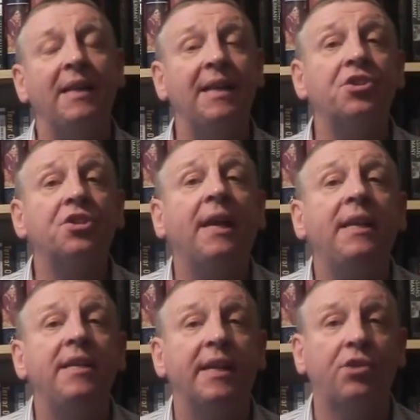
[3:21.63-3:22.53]
Let's
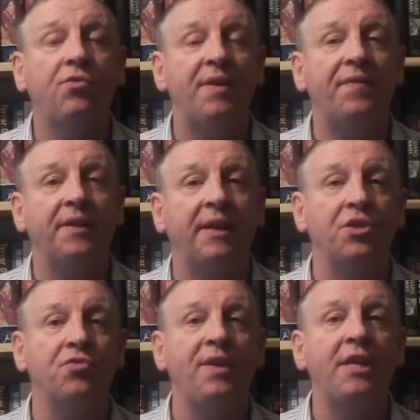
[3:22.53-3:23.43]
take Nick Griffin and
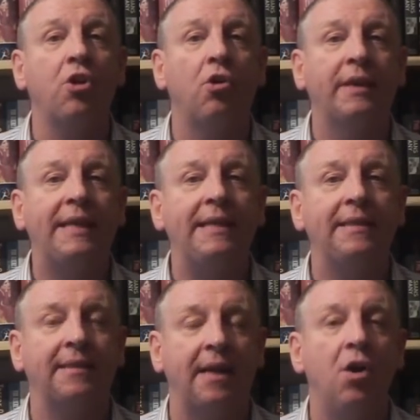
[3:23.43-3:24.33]
his
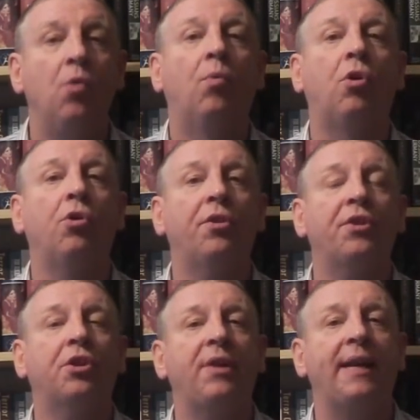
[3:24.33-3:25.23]
Reconquista, War of
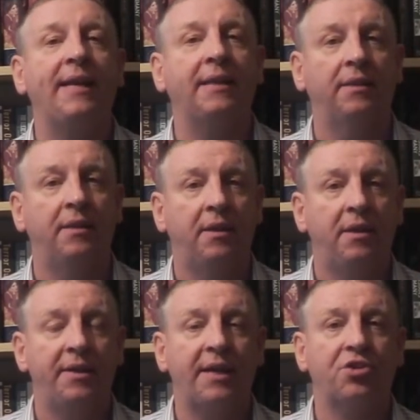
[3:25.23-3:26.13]
the Cradle,
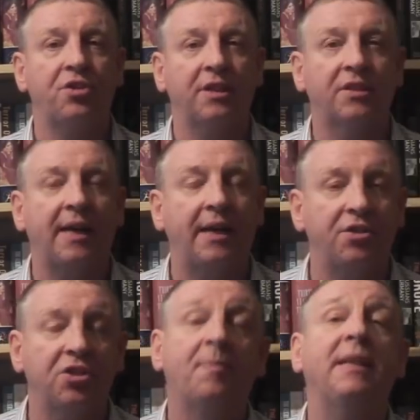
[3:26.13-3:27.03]
nationalist
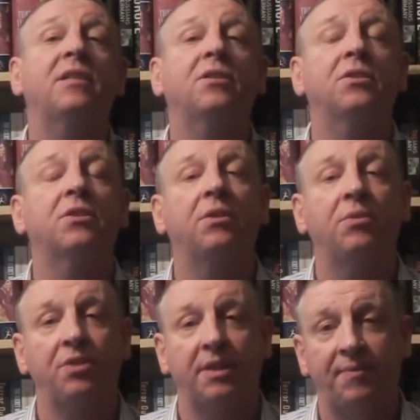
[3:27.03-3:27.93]
cadres, political
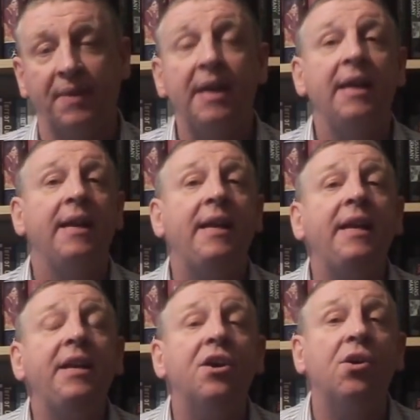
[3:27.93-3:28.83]
soldier.
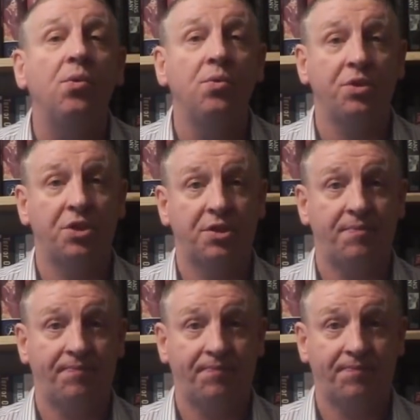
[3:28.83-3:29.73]
He
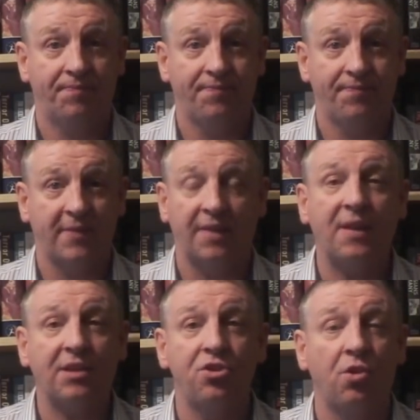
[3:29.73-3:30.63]
knows
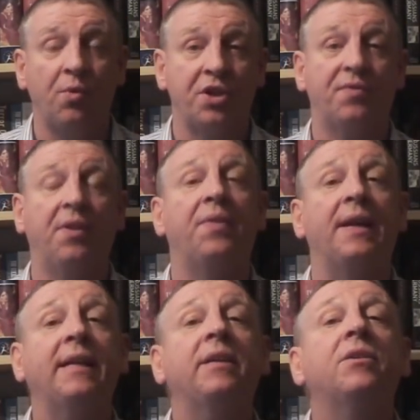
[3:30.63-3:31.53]
that's not wishful
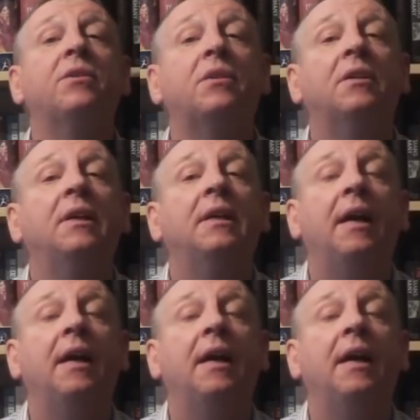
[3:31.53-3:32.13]
thinking or